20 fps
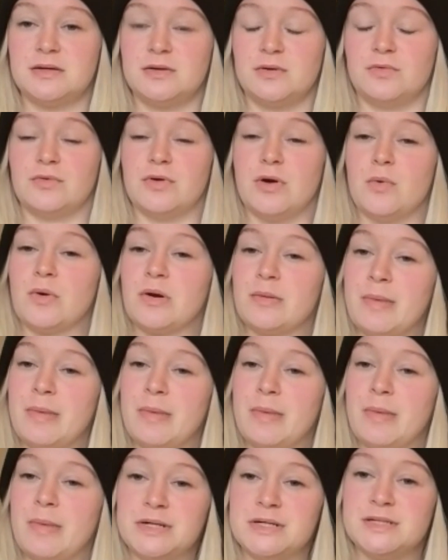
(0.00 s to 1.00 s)
grower
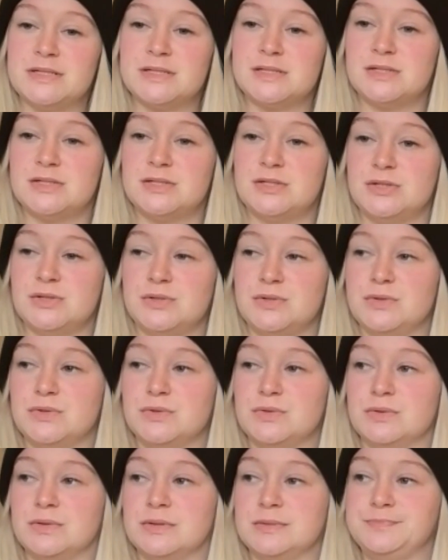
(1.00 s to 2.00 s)
members
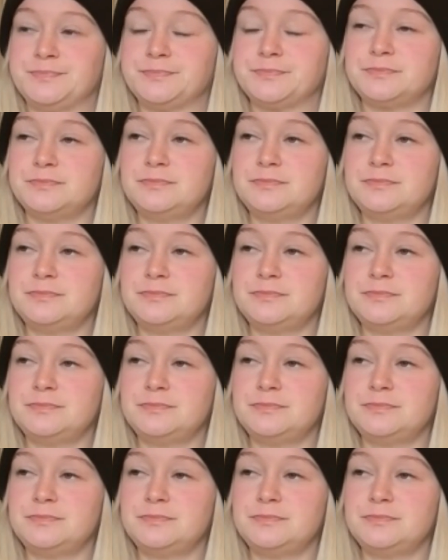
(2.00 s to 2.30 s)
to